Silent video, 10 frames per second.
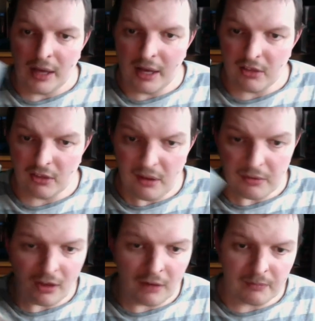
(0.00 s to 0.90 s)
yeah,
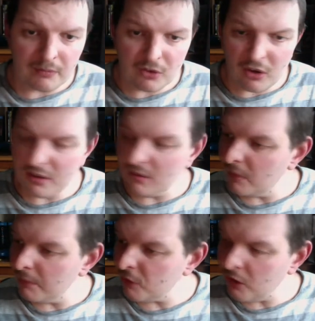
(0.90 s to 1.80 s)
so
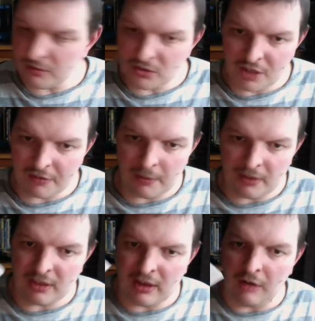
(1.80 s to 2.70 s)
I'm quite chuffed to
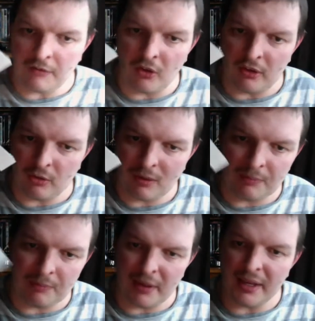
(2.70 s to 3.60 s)
bits now that I've got this
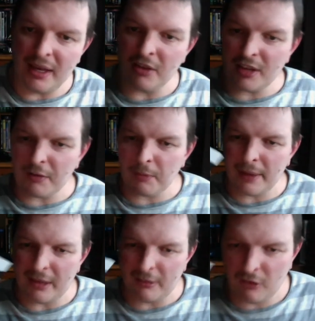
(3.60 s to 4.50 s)
one. But yeah, I did have to
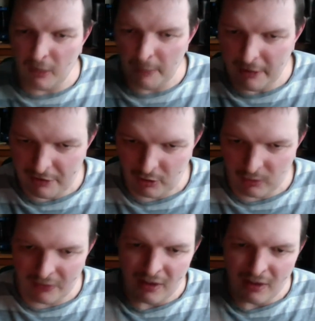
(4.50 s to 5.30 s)
pay quite a bit for this one.